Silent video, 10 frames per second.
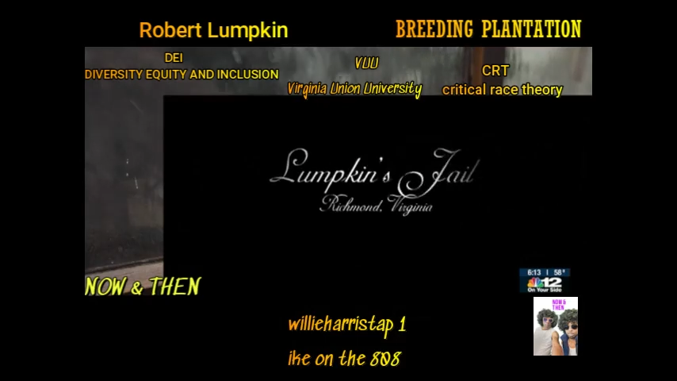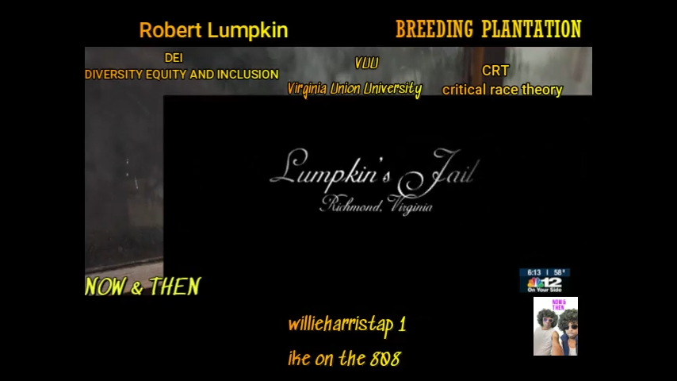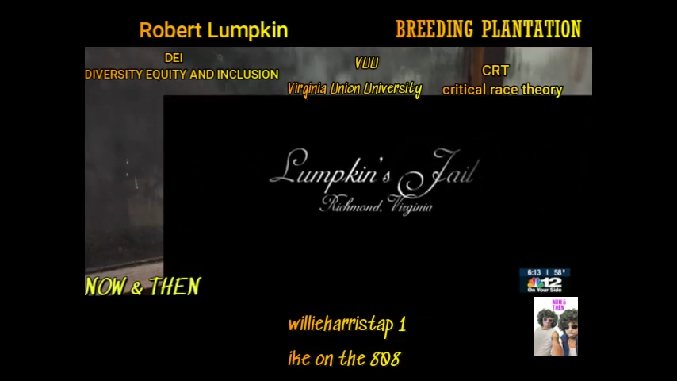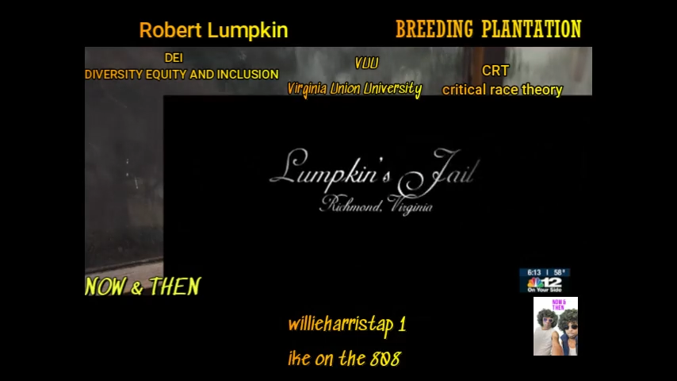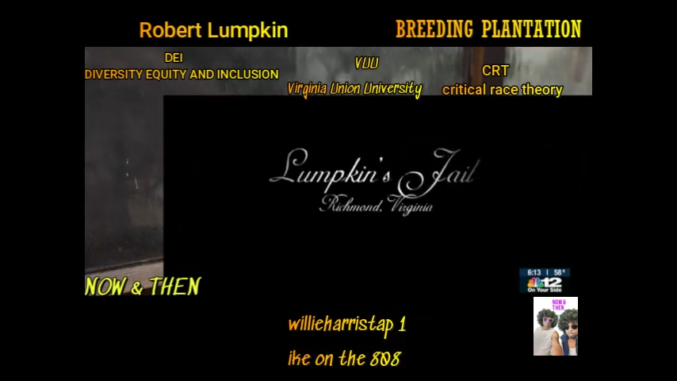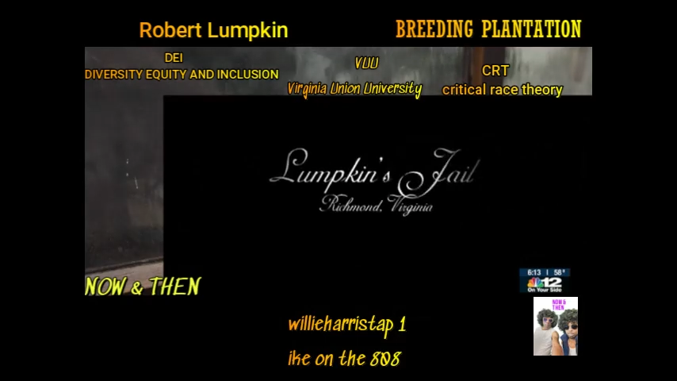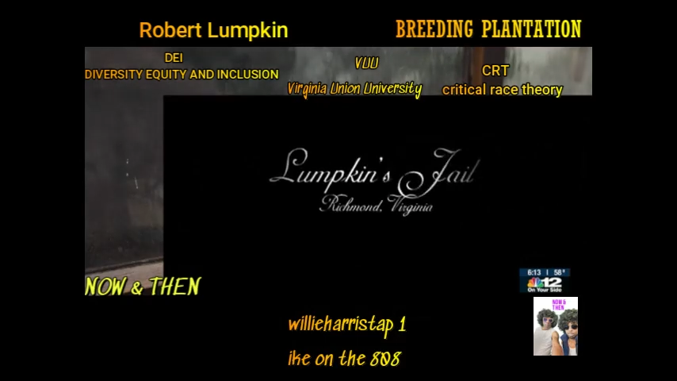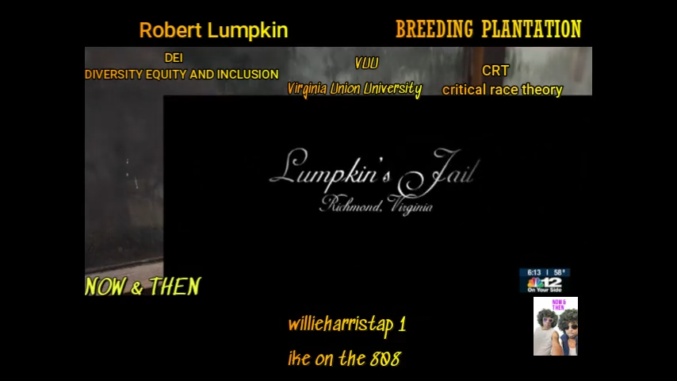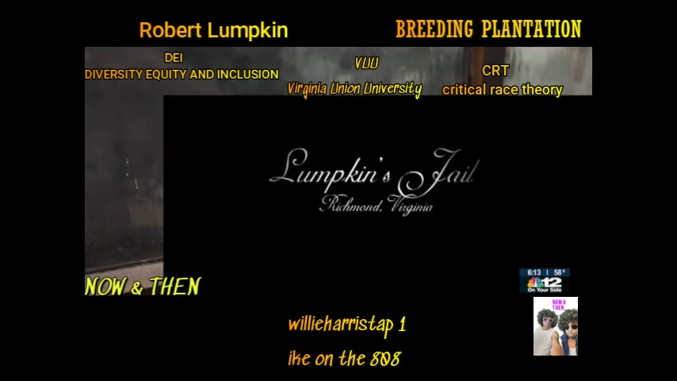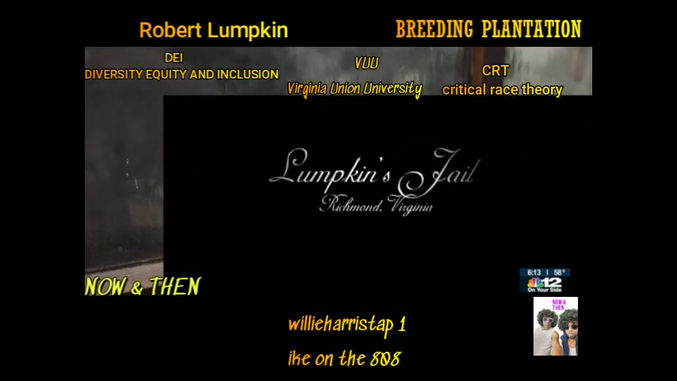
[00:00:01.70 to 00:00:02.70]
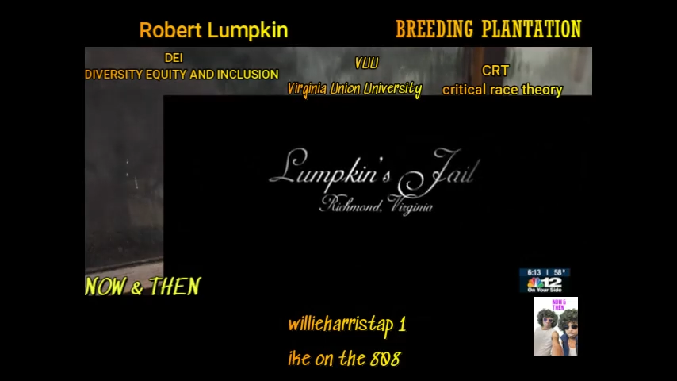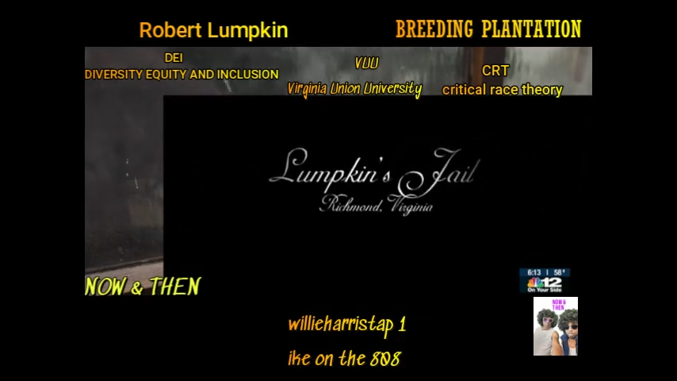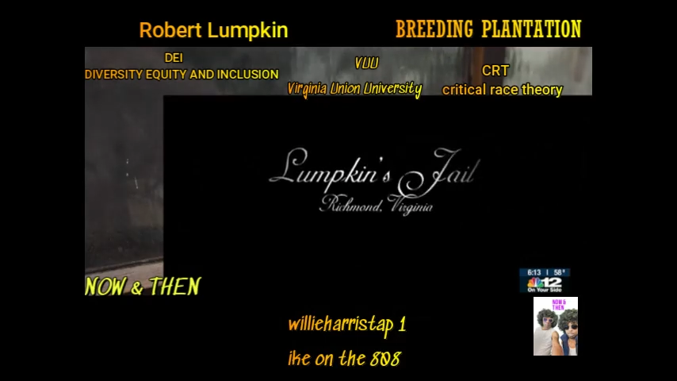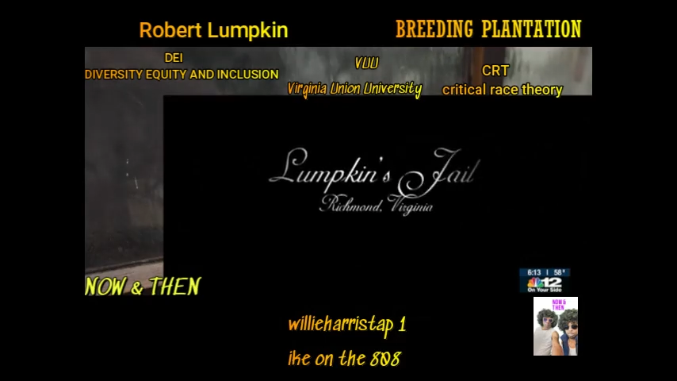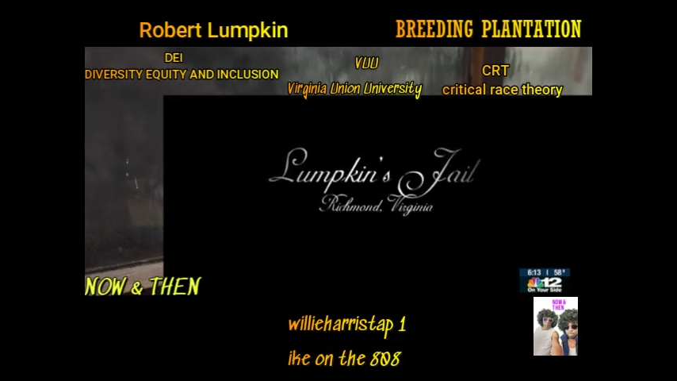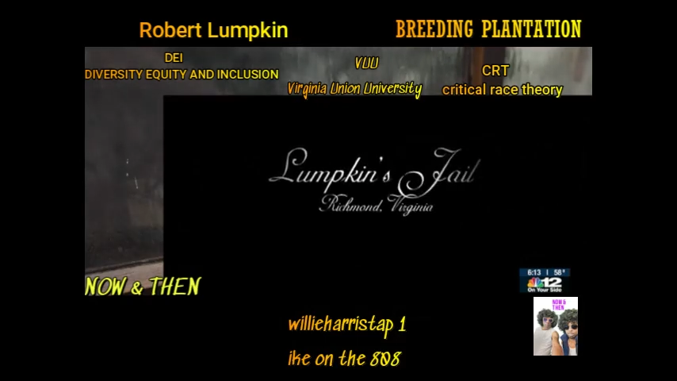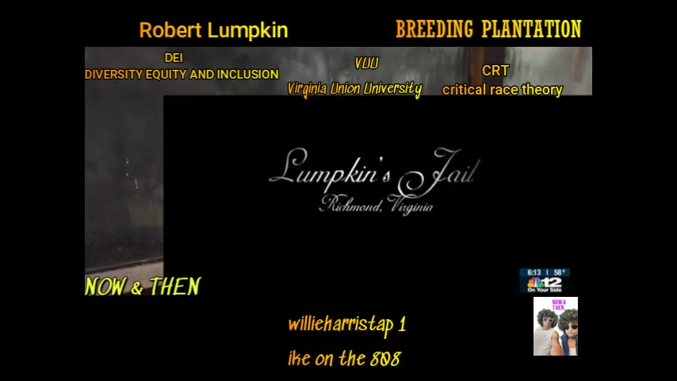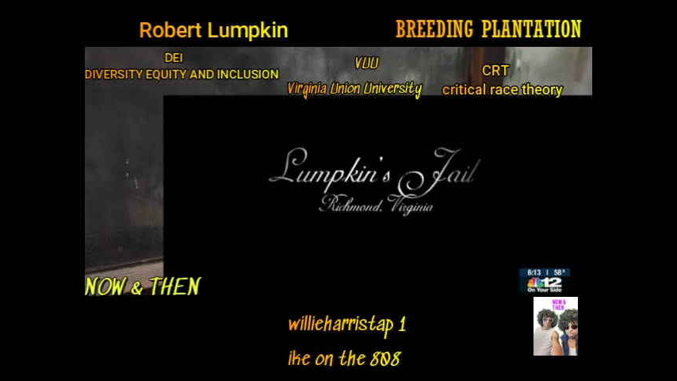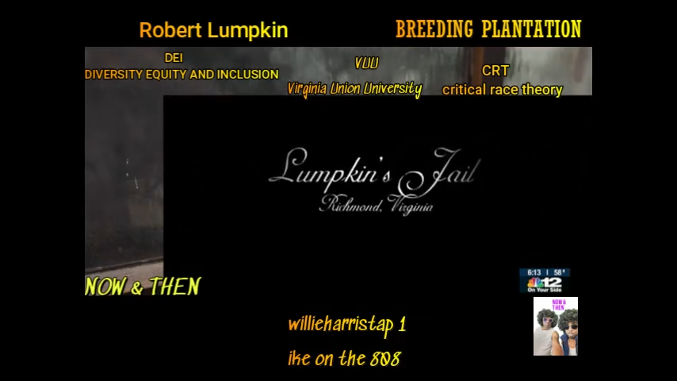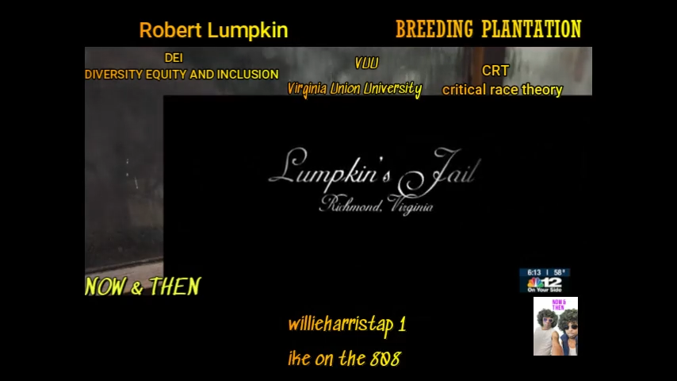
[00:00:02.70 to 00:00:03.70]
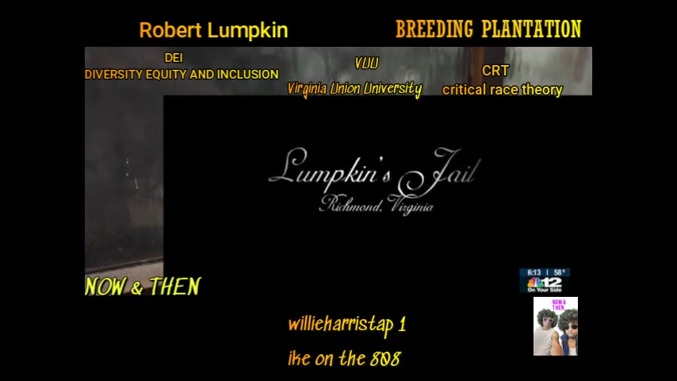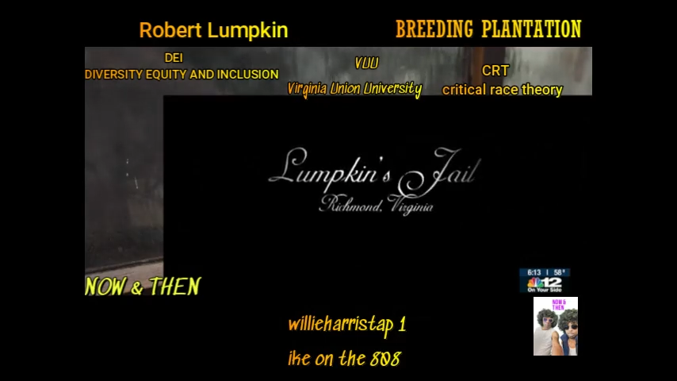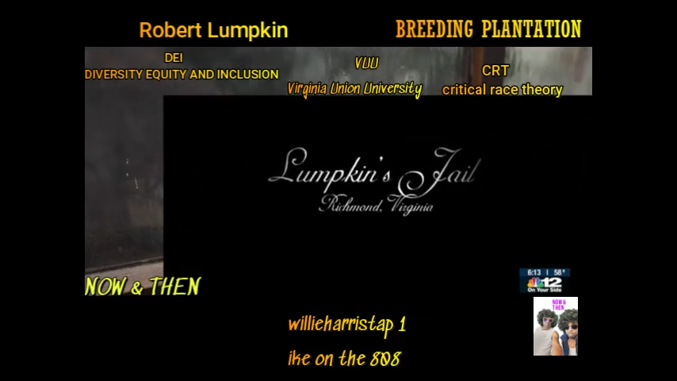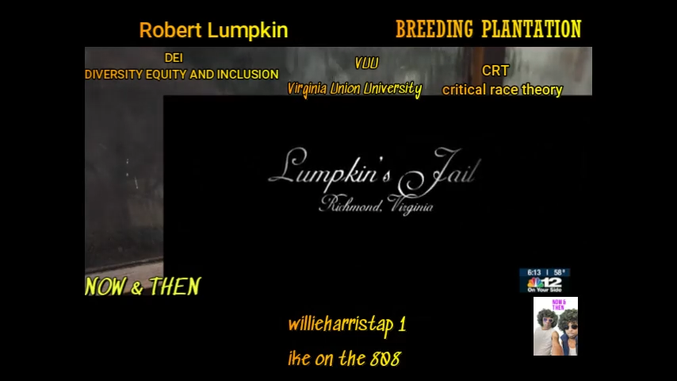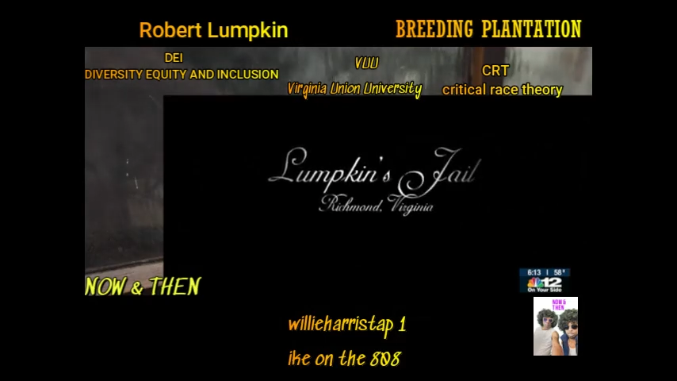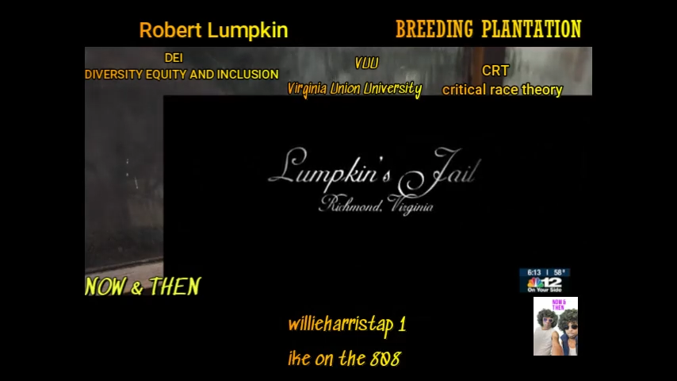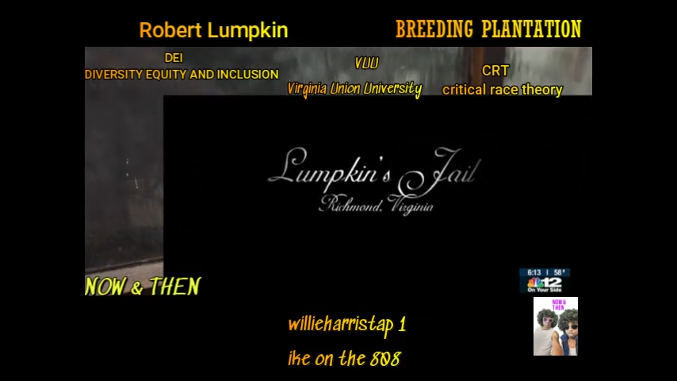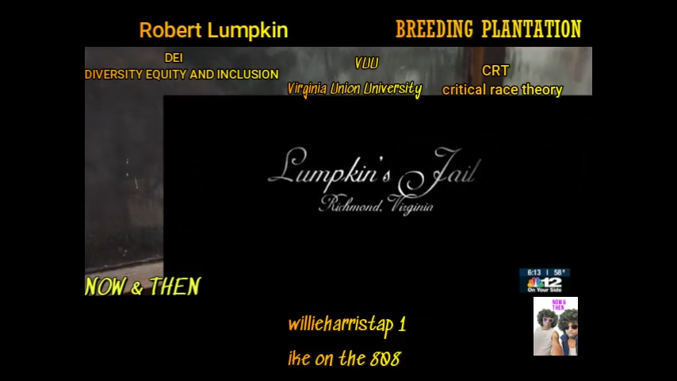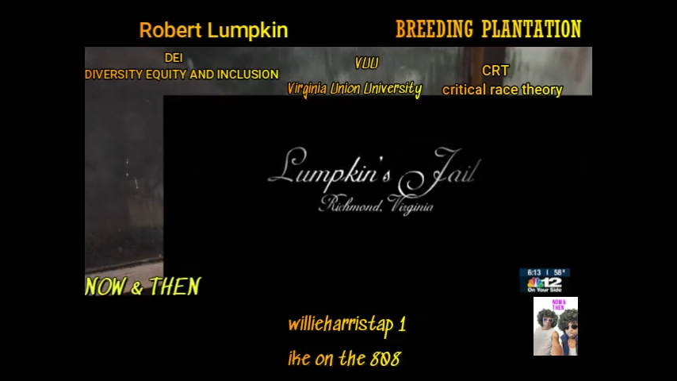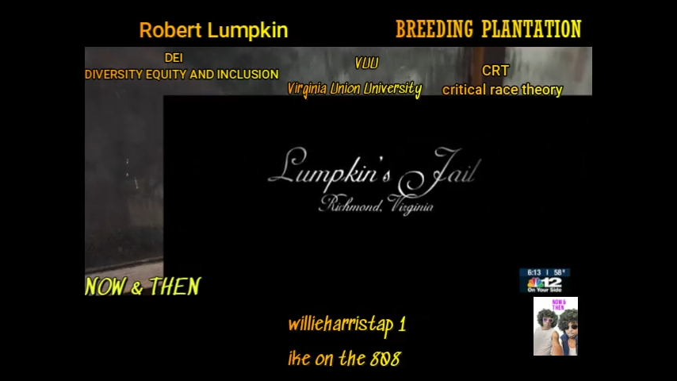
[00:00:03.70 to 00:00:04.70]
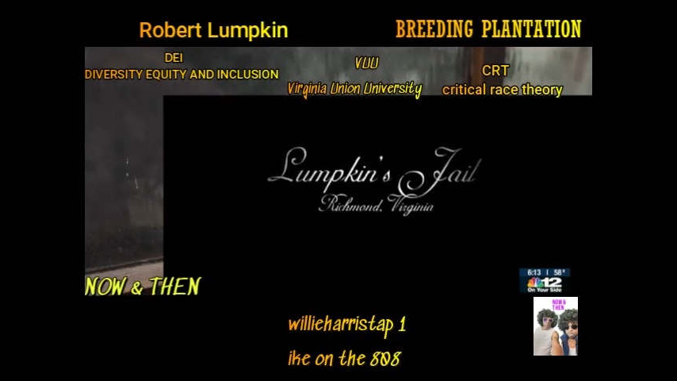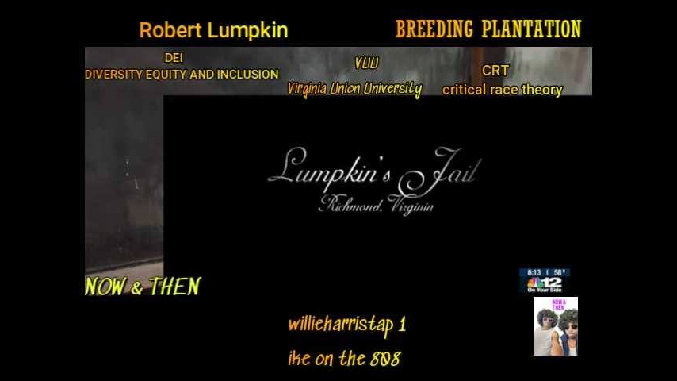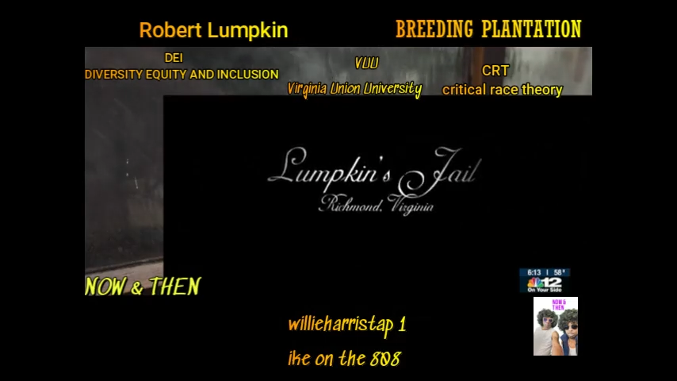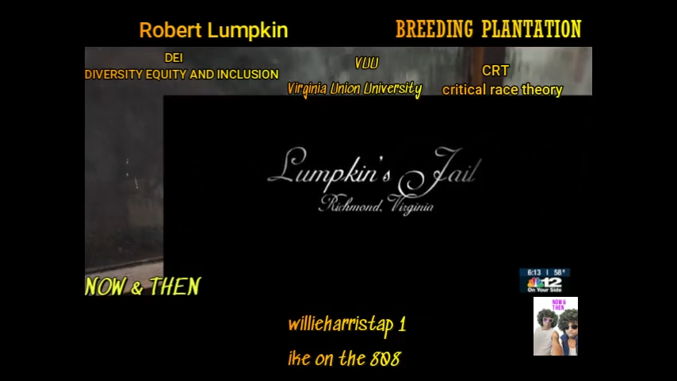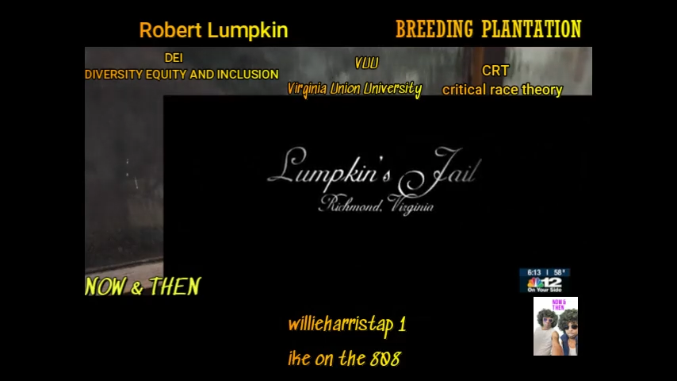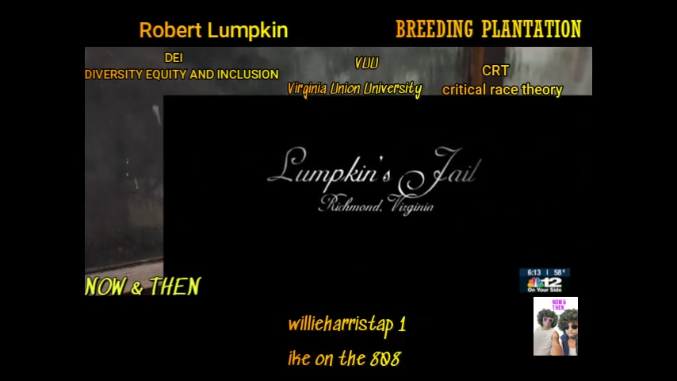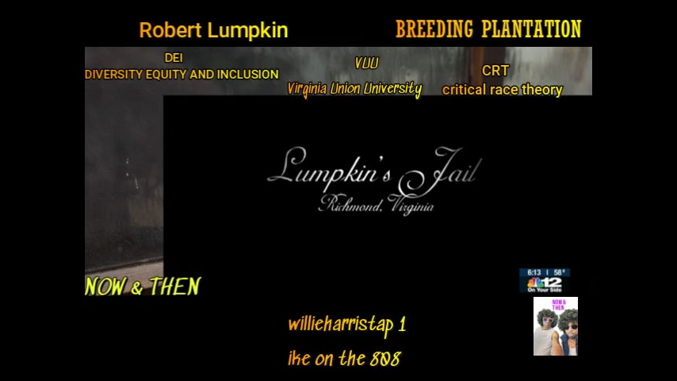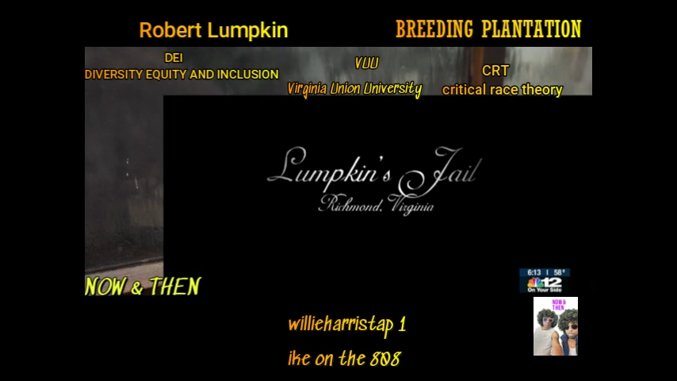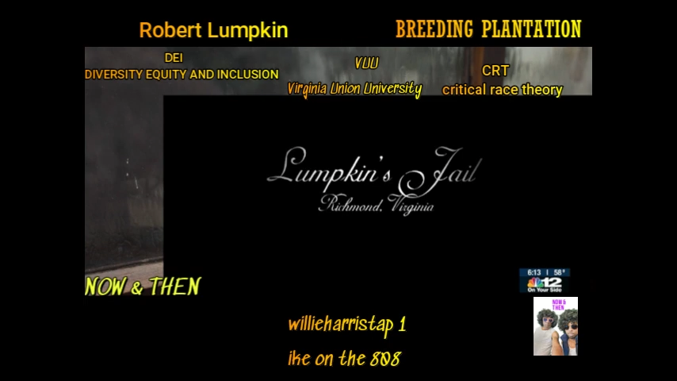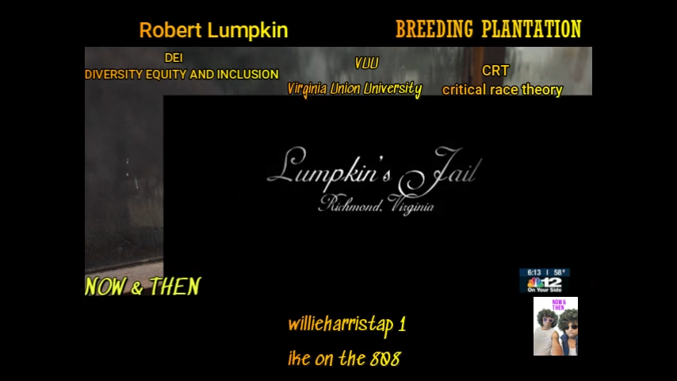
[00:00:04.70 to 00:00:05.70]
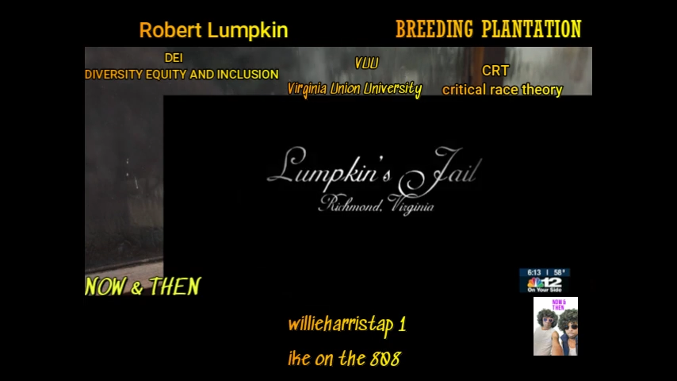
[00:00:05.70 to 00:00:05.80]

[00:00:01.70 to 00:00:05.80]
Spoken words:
No face is visible, so there are no lips to read.